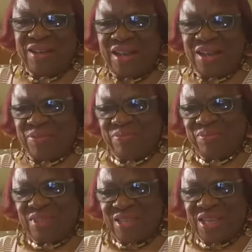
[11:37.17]
Yeah,
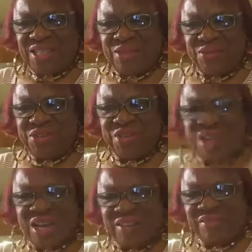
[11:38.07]
let's see what you
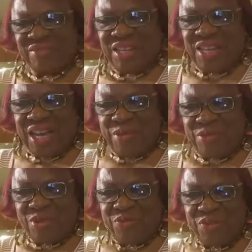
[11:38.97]
got. And
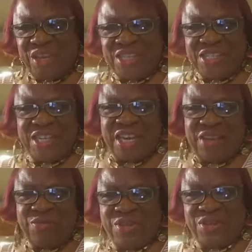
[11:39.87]
don't forget to say
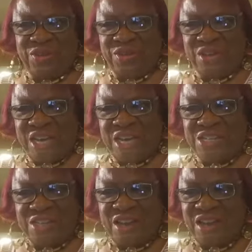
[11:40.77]
whether you're in the
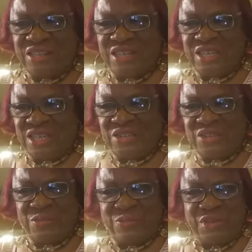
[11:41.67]
Asian continent, you
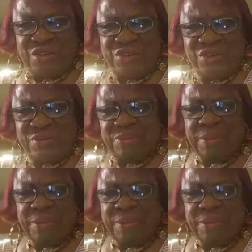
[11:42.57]
could be in Europe.